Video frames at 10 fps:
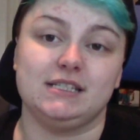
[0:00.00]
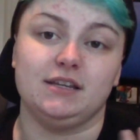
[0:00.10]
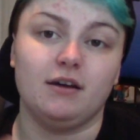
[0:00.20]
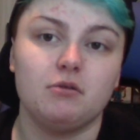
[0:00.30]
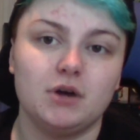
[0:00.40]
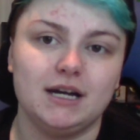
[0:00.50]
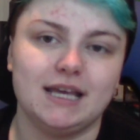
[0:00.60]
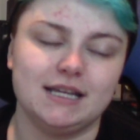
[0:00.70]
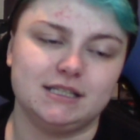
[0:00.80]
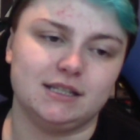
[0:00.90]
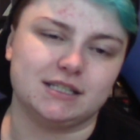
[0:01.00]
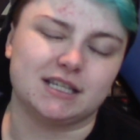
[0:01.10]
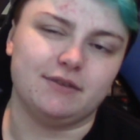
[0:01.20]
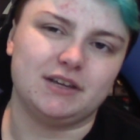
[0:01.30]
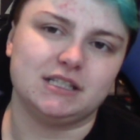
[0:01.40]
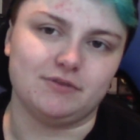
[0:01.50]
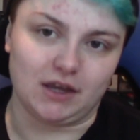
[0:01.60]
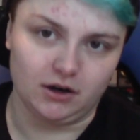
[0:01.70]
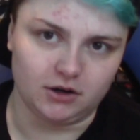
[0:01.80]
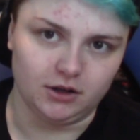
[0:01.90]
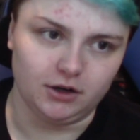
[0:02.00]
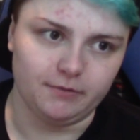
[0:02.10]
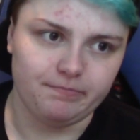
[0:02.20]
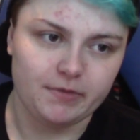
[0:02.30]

so now I want to get into the significance of the hair color.